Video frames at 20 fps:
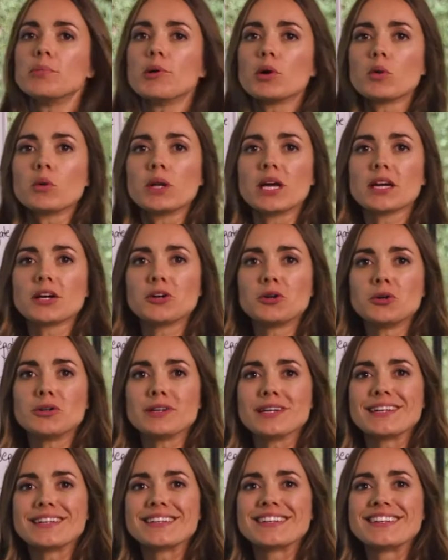bottleneck
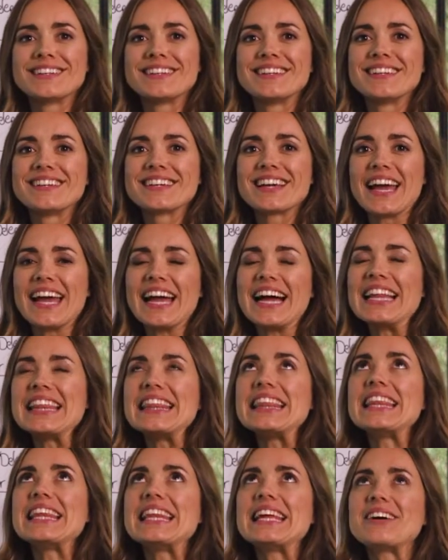audit. Okay, I
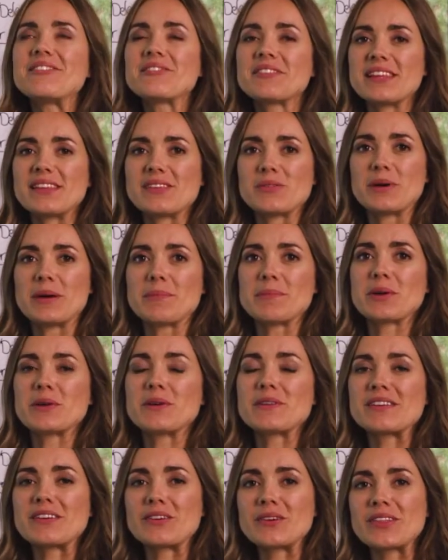love this one
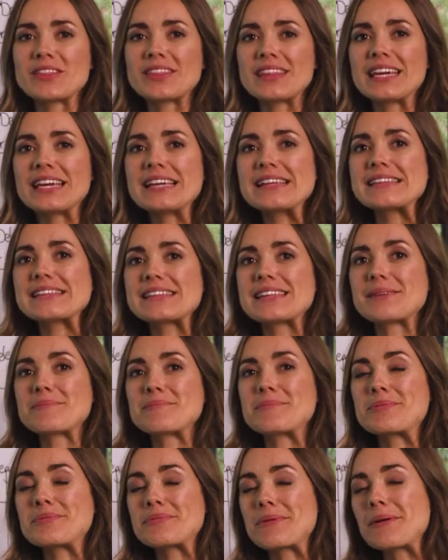because there are things
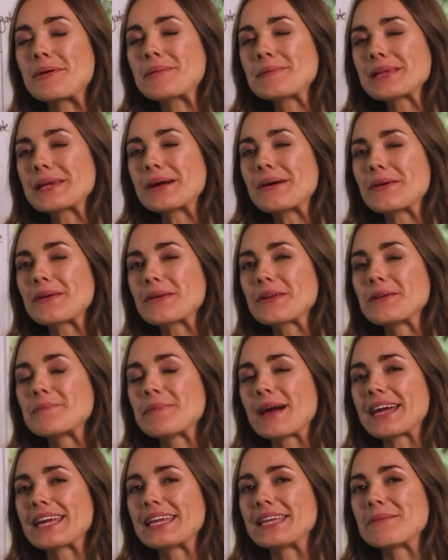that probably are holding you
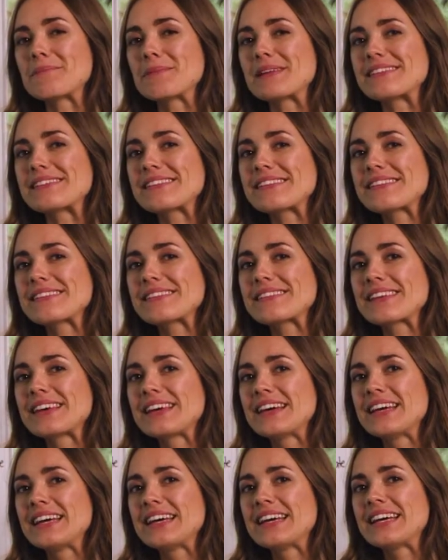back in your business
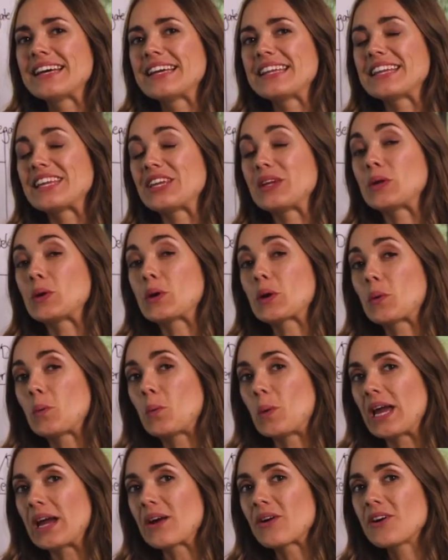that you're not
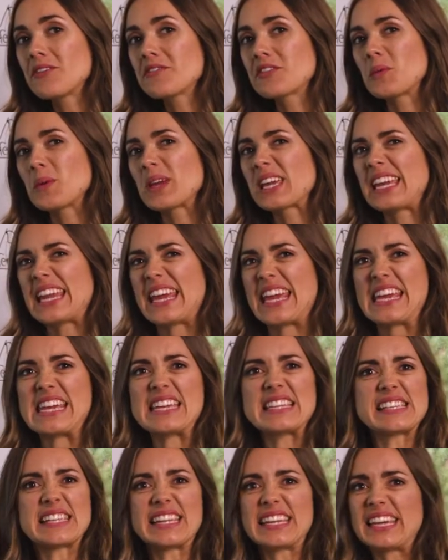aware of that we can
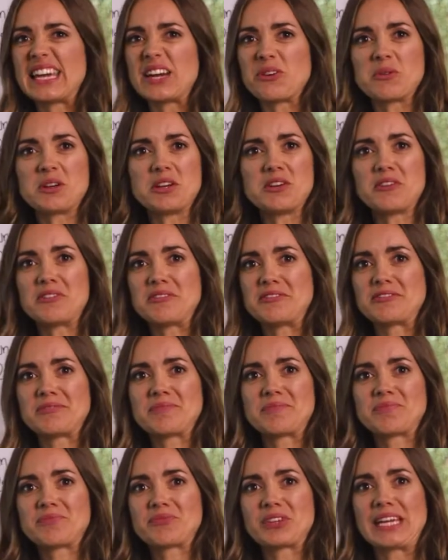easily get rid of.
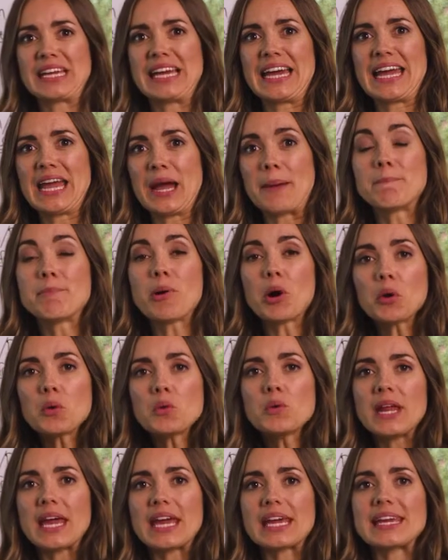Okay, a
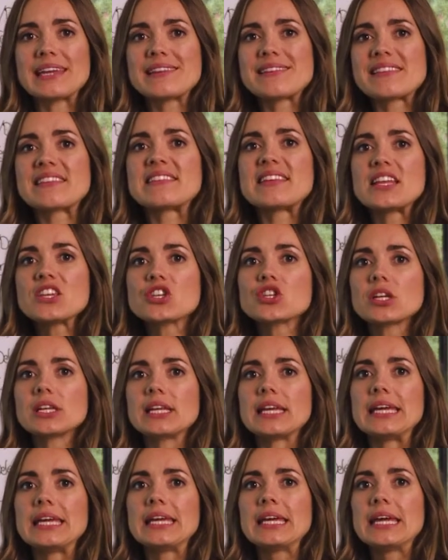bottleneck, it's
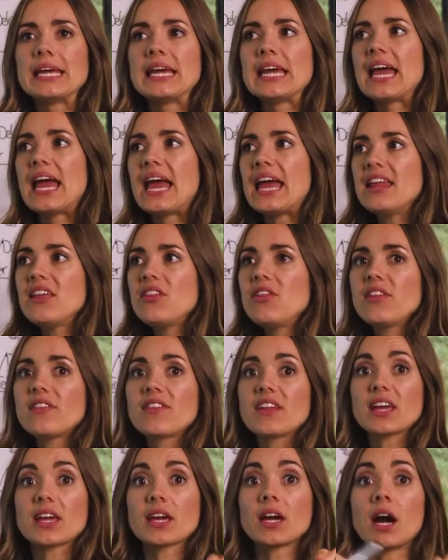essentially anything
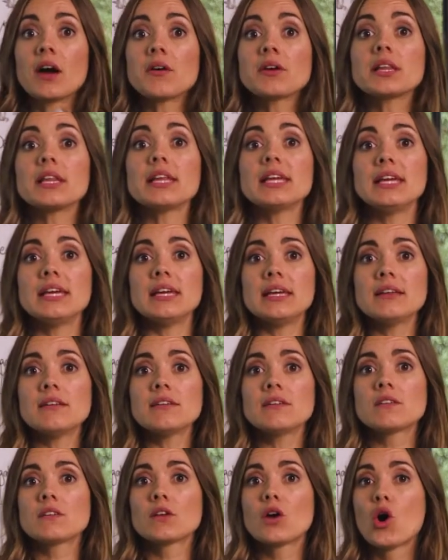that currently
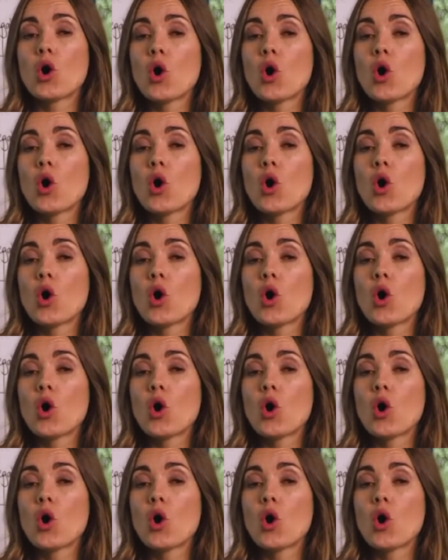is